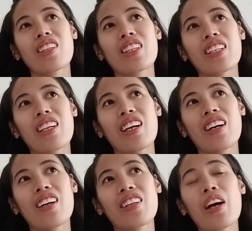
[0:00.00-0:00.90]
Yeah,
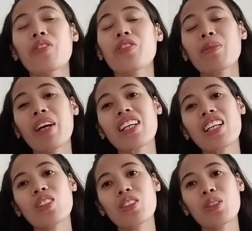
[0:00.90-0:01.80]
and in my case
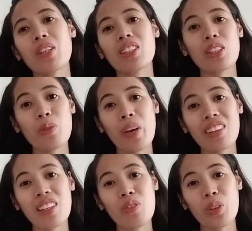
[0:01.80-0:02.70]
also, because he
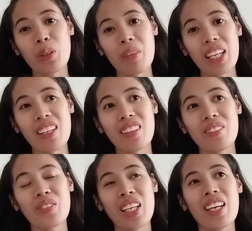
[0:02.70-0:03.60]
waited for me
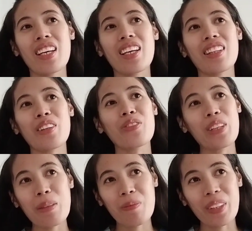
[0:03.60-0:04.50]
in the
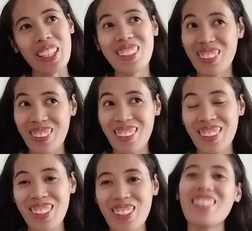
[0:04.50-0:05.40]
Philippines. Oh,
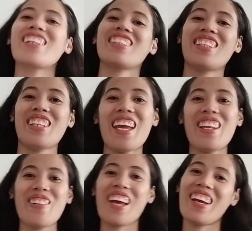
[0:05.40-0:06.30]
char.
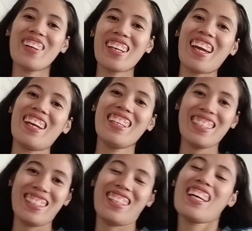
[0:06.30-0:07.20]
Anyway, okay.
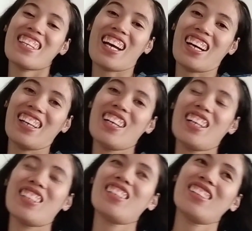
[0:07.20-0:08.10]
Yeah,
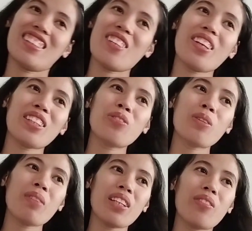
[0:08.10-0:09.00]
he waited for
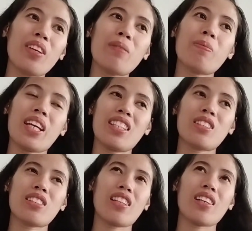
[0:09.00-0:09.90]
me in the Philippines
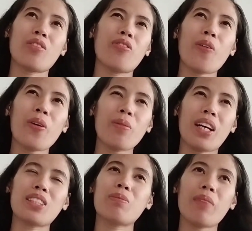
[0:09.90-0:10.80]
like 4
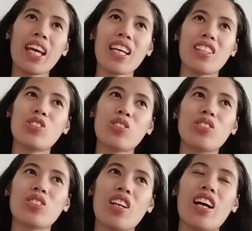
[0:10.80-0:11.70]
months, May, June,
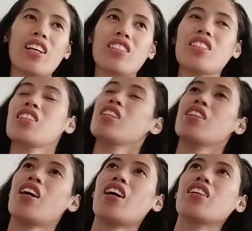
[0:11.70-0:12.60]
July, and
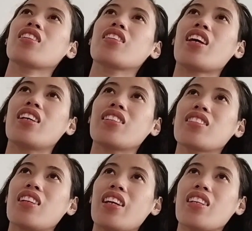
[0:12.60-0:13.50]
then
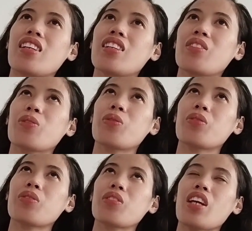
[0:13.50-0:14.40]
like,
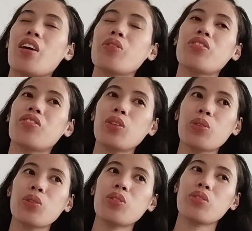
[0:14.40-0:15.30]
yeah, we
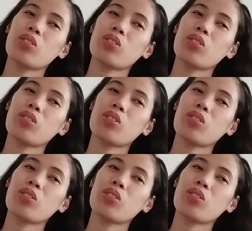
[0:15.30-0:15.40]
flew.